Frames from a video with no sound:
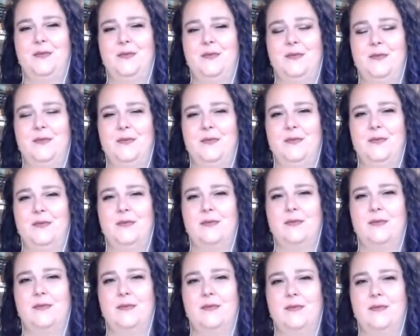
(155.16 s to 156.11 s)

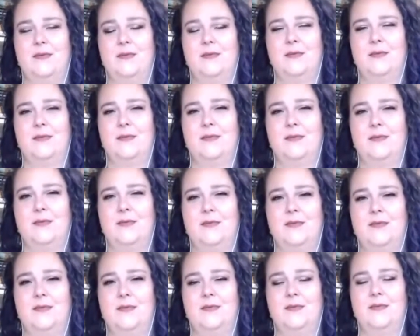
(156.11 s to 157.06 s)

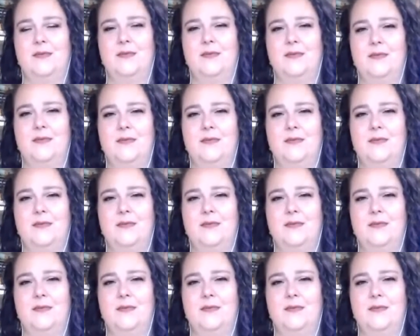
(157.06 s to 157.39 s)
(not speaking)